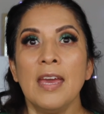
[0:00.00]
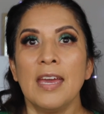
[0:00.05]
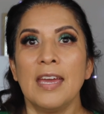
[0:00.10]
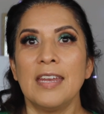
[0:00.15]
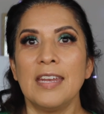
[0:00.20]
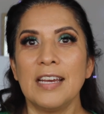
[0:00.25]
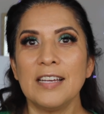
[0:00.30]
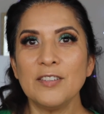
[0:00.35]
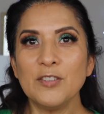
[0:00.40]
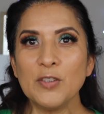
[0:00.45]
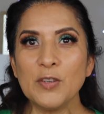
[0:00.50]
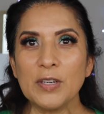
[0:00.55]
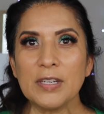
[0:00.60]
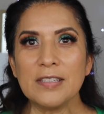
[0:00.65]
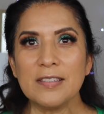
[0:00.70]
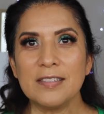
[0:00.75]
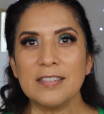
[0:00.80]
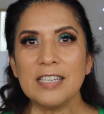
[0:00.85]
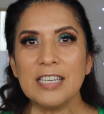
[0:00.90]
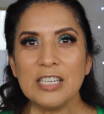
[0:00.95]
And as you
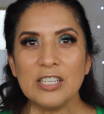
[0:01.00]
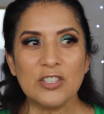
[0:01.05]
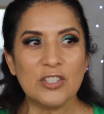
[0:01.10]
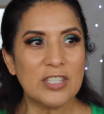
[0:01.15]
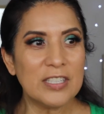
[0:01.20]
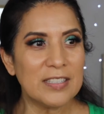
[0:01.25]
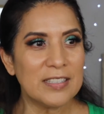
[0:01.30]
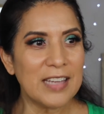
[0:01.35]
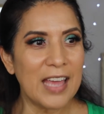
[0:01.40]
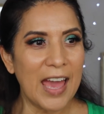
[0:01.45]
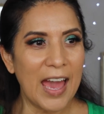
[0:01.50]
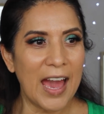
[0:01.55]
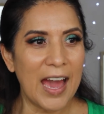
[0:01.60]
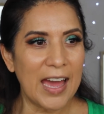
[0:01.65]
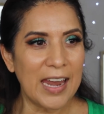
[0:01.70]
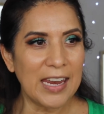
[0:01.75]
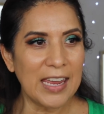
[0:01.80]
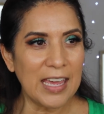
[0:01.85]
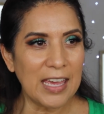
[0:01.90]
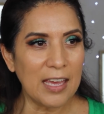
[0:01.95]
can see, just
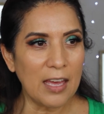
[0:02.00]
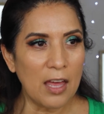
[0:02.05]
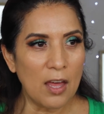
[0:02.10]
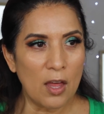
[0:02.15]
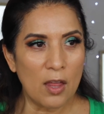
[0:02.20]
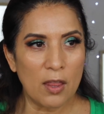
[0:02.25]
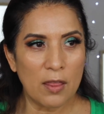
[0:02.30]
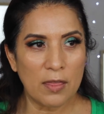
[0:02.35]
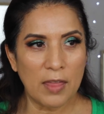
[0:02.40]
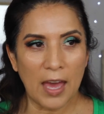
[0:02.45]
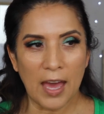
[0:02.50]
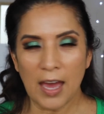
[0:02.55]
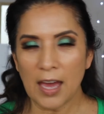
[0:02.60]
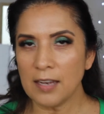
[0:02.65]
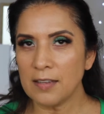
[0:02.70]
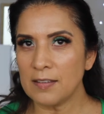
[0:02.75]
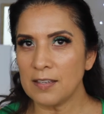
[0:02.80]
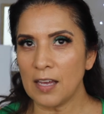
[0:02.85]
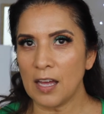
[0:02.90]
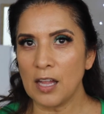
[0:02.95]
adding
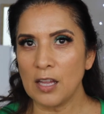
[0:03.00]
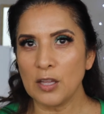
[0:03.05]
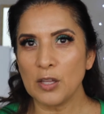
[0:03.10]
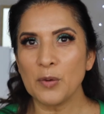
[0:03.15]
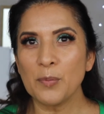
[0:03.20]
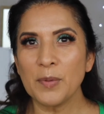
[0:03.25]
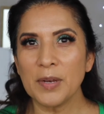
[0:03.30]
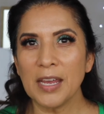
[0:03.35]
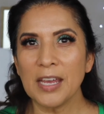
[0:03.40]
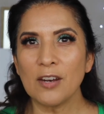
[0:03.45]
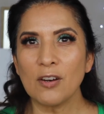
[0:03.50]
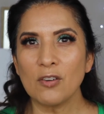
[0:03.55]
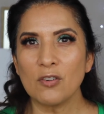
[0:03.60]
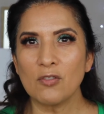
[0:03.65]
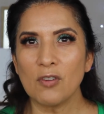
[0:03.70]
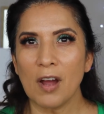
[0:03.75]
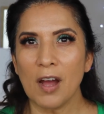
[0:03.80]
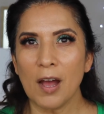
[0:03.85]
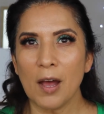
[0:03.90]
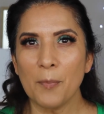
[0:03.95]
that illuminator
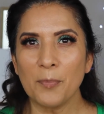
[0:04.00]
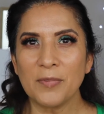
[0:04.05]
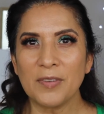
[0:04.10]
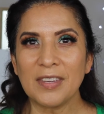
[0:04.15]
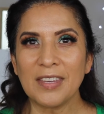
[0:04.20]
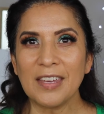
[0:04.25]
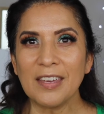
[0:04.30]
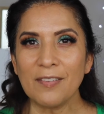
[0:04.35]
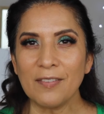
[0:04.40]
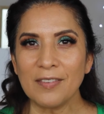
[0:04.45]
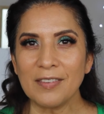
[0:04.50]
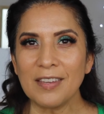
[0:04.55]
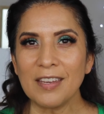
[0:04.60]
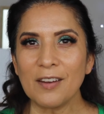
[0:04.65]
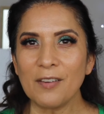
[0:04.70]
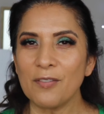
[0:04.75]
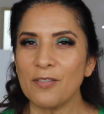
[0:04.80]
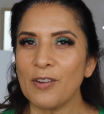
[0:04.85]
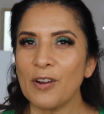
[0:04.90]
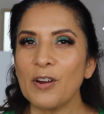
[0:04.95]
drops gives it
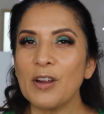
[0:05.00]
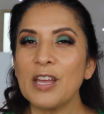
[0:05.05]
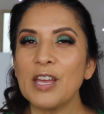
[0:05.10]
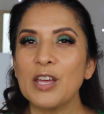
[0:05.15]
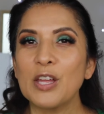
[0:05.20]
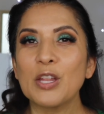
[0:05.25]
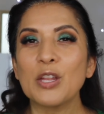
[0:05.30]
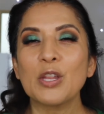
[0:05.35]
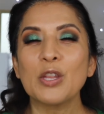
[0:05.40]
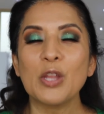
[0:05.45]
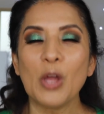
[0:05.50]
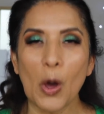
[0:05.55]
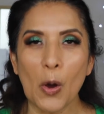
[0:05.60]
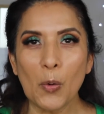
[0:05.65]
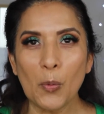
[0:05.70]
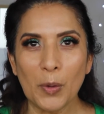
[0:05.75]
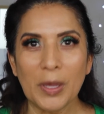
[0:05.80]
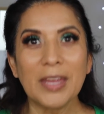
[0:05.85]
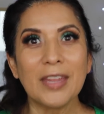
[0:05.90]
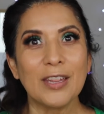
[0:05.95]
a very
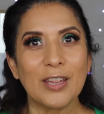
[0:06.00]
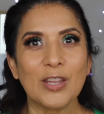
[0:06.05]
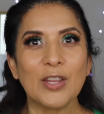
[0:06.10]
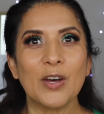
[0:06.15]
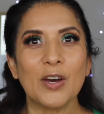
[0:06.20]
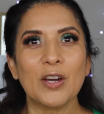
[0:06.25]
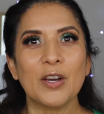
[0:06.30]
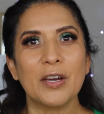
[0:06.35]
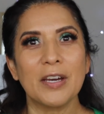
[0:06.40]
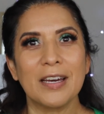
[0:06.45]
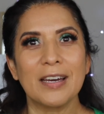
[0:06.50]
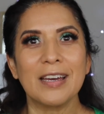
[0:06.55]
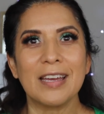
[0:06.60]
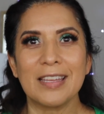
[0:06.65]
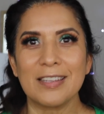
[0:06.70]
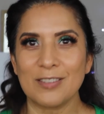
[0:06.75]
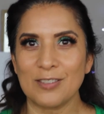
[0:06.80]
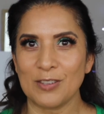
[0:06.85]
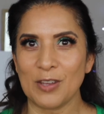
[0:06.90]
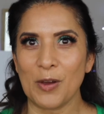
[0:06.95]
glowy look.
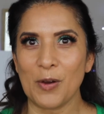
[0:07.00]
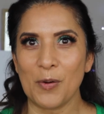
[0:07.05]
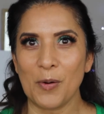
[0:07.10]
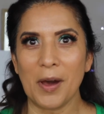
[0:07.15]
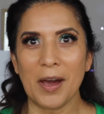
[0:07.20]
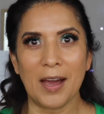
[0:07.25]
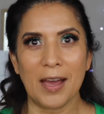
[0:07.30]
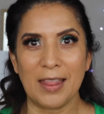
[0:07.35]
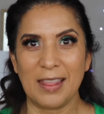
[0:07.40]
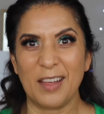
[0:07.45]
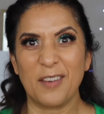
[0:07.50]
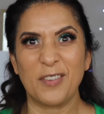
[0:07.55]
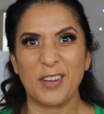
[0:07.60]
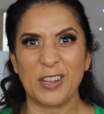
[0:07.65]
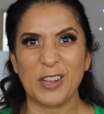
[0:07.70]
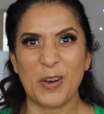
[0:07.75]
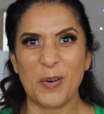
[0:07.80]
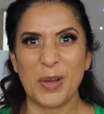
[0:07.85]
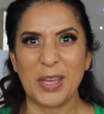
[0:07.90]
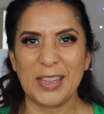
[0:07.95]
So I love a
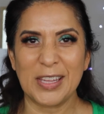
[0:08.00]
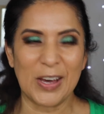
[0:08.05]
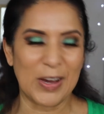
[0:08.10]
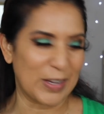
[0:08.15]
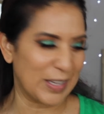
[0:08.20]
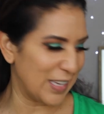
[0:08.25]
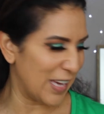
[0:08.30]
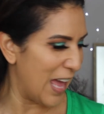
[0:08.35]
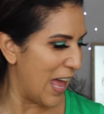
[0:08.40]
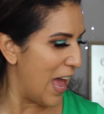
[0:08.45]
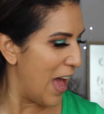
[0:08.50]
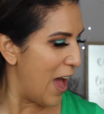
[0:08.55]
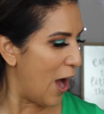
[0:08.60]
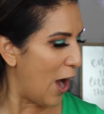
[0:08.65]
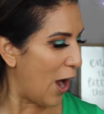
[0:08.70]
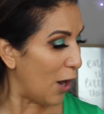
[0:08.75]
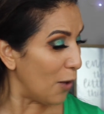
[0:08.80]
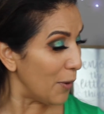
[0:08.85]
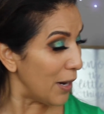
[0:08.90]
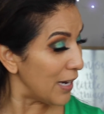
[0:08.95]
glowy look.
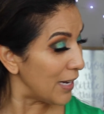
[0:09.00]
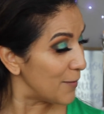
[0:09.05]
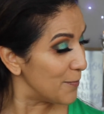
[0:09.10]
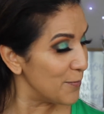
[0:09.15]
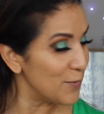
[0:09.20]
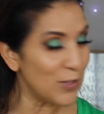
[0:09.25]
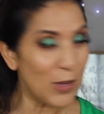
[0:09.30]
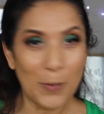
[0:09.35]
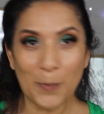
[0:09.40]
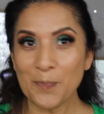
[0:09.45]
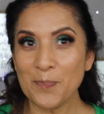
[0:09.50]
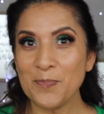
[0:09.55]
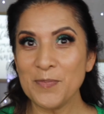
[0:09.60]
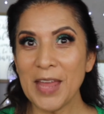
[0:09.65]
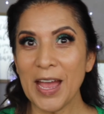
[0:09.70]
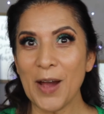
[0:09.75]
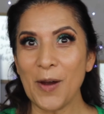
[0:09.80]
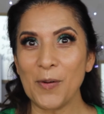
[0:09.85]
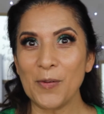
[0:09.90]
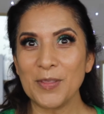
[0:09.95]
All right, so
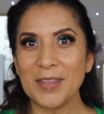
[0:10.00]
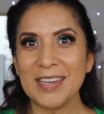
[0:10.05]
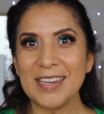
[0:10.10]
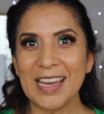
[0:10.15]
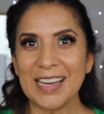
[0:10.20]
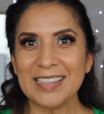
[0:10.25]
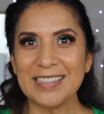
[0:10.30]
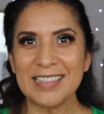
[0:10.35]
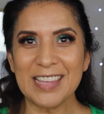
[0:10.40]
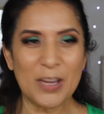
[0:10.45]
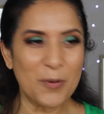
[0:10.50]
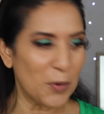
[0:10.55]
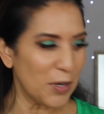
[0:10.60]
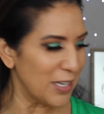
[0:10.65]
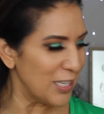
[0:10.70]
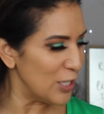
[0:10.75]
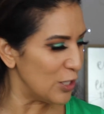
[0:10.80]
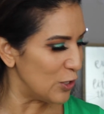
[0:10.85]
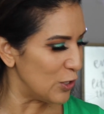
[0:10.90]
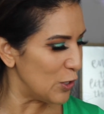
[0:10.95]
now the next thing we're
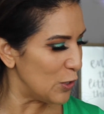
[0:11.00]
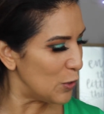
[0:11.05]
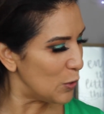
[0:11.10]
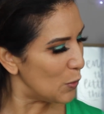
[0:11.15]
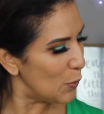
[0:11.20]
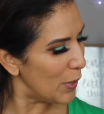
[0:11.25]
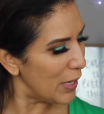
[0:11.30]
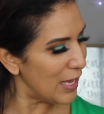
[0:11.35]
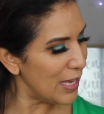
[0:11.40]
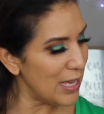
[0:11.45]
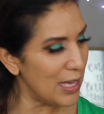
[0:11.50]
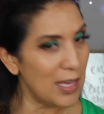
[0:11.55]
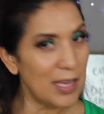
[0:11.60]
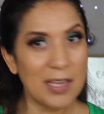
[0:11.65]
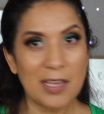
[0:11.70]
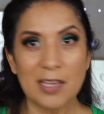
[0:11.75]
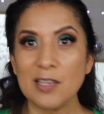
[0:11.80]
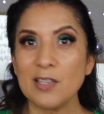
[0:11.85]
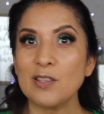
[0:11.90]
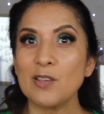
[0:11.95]
gonna do
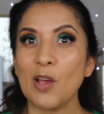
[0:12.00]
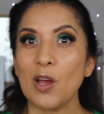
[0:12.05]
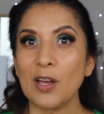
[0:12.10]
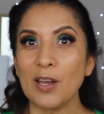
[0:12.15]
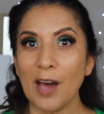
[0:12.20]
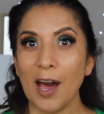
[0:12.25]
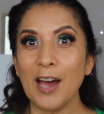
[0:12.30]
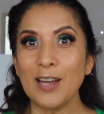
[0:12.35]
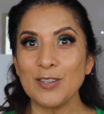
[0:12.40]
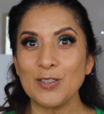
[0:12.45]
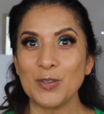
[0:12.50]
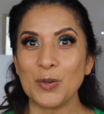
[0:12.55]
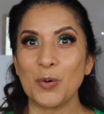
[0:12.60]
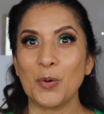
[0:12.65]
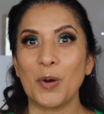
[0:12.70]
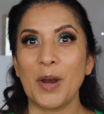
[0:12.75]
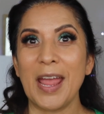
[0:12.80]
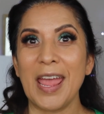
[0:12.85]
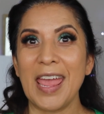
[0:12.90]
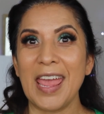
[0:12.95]
is
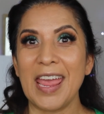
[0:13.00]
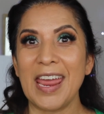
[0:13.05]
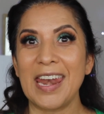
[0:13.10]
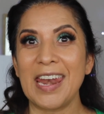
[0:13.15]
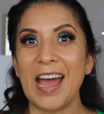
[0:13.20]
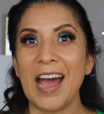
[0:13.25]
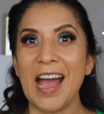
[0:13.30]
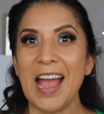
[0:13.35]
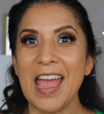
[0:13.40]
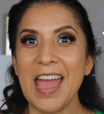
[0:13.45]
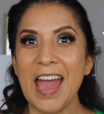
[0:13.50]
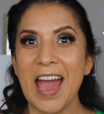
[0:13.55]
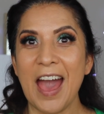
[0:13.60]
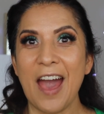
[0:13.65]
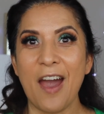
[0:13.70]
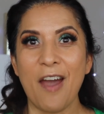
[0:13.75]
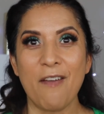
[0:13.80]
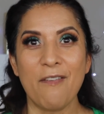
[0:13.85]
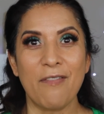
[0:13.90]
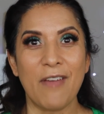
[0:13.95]
contour and I
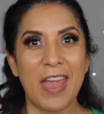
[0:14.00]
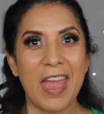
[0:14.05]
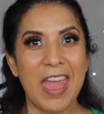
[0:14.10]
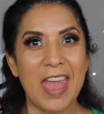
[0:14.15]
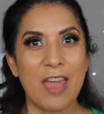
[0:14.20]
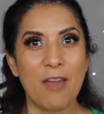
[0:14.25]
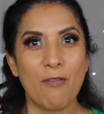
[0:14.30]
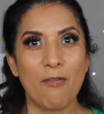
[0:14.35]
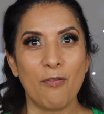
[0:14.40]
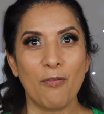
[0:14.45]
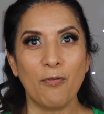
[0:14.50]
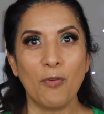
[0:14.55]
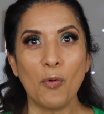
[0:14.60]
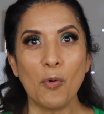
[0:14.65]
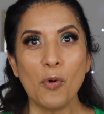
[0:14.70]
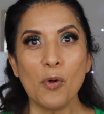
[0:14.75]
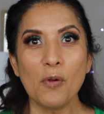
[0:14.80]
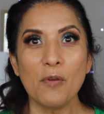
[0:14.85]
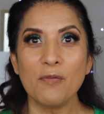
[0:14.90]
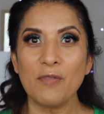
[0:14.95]
have a
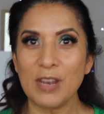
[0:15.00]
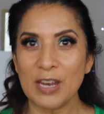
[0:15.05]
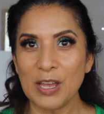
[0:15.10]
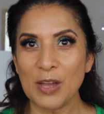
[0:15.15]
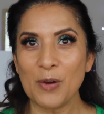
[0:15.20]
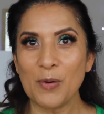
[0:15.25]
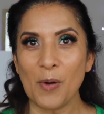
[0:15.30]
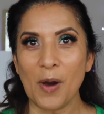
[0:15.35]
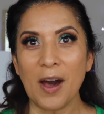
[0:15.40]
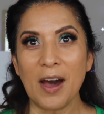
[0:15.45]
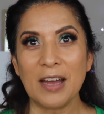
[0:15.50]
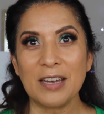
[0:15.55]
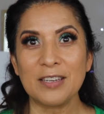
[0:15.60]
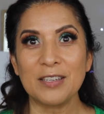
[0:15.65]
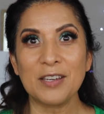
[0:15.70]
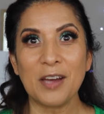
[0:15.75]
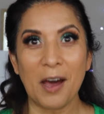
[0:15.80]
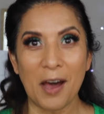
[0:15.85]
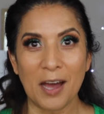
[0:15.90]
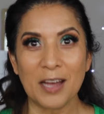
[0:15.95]
full video on
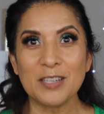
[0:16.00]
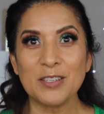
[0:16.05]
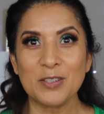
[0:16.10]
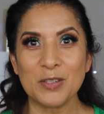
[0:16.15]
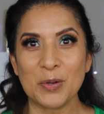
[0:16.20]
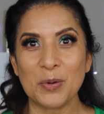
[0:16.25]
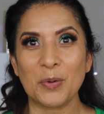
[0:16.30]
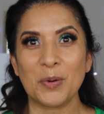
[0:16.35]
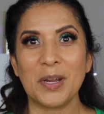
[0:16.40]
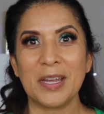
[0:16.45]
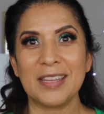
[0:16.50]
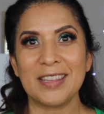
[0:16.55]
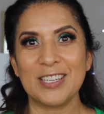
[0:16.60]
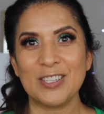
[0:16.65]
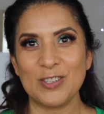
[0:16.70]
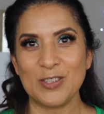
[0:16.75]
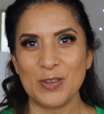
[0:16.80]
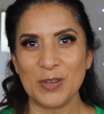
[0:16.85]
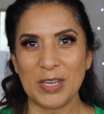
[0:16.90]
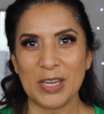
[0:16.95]
contouring
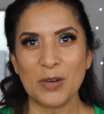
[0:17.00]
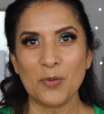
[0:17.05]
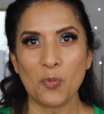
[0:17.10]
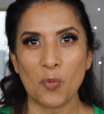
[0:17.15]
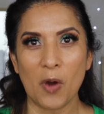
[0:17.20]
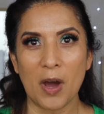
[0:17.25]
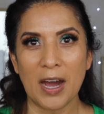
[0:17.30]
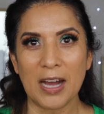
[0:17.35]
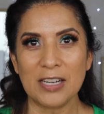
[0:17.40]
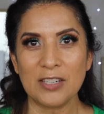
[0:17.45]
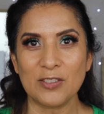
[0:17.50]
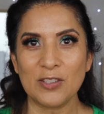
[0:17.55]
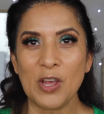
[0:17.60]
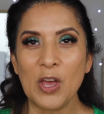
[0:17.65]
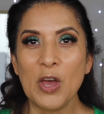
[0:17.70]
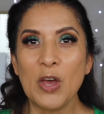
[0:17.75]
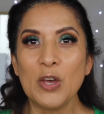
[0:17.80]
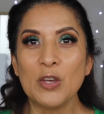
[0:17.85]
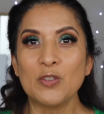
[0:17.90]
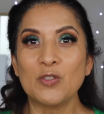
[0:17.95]
that you can watch.
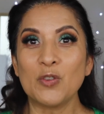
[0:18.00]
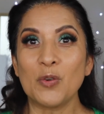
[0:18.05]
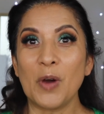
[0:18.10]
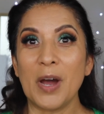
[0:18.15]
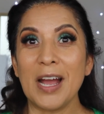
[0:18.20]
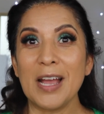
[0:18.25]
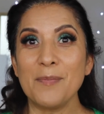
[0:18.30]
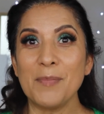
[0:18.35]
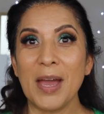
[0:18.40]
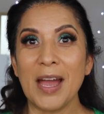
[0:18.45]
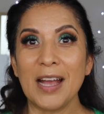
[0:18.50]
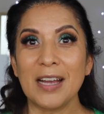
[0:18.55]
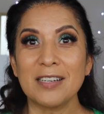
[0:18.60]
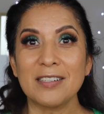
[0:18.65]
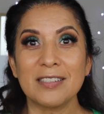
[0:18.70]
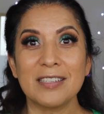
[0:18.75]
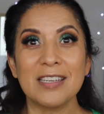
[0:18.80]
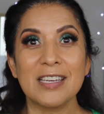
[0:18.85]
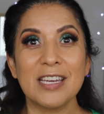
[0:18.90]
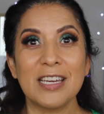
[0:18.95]
So I'm
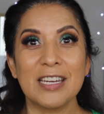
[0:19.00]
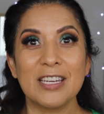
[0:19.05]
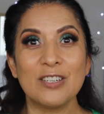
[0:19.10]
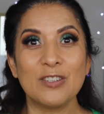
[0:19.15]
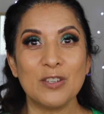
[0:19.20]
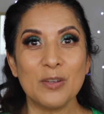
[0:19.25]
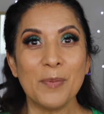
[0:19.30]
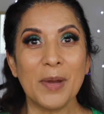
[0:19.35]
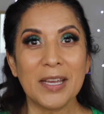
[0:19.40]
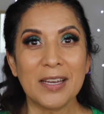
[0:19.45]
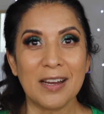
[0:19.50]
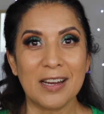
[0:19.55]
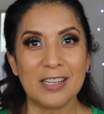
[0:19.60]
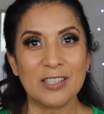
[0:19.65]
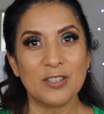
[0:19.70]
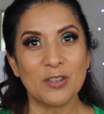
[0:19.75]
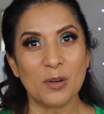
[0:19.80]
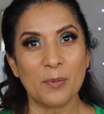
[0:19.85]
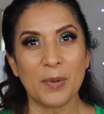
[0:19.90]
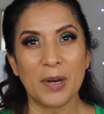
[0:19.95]
actually gonna do my
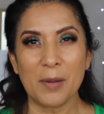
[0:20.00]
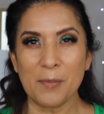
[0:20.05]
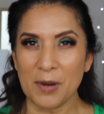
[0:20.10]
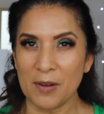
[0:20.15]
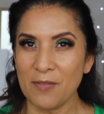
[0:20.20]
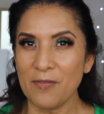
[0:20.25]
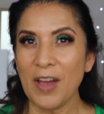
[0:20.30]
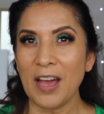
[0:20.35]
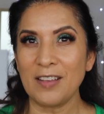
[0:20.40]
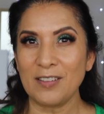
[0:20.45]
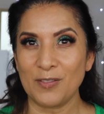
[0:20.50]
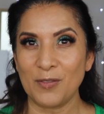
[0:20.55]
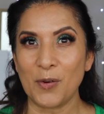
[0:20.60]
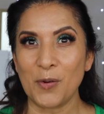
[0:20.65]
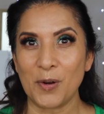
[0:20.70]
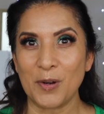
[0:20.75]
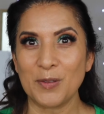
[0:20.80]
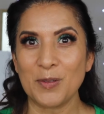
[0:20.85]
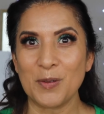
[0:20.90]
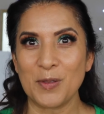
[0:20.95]
contour, but I'm gonna fast
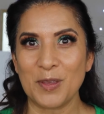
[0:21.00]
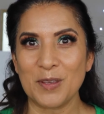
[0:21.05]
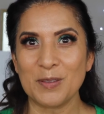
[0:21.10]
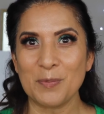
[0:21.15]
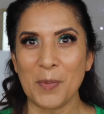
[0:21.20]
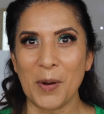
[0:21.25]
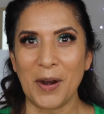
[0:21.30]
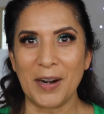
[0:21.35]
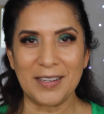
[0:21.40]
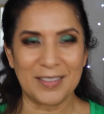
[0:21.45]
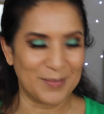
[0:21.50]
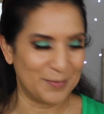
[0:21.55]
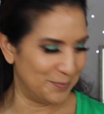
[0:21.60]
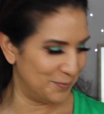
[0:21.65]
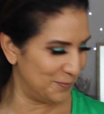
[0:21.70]
forward through this part.